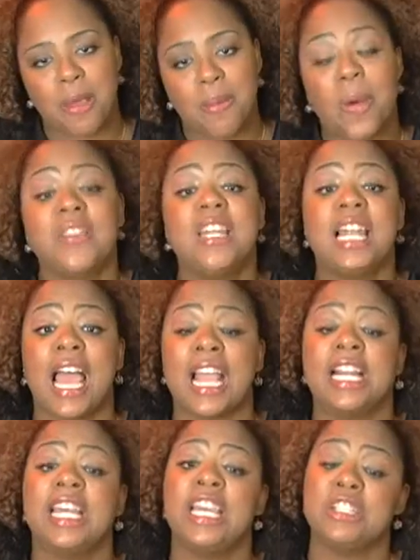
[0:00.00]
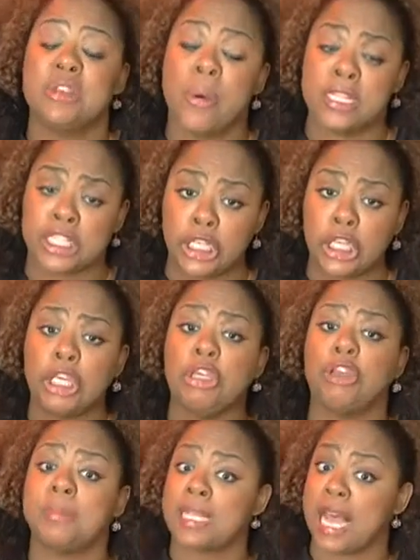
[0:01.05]
Now, more than likely, he's going to
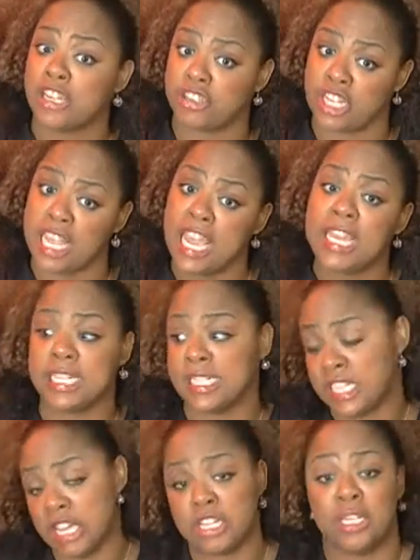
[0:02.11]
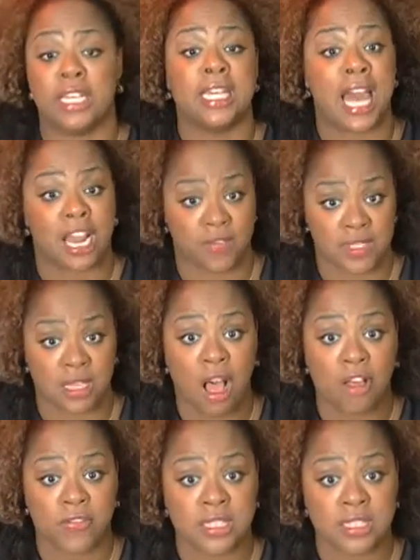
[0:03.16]
look you upside your head and tell you to get out of his
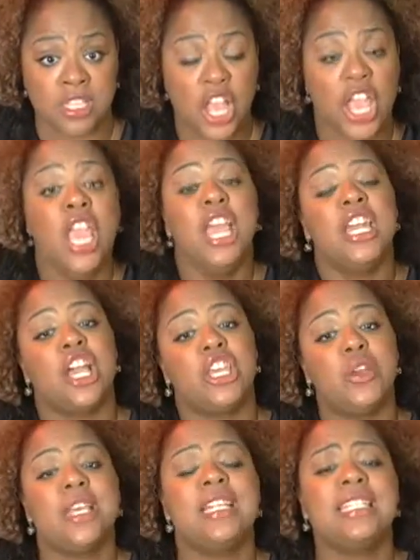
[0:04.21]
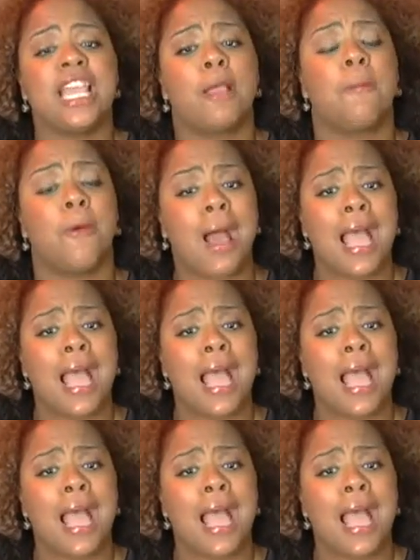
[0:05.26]
office. Now, you can take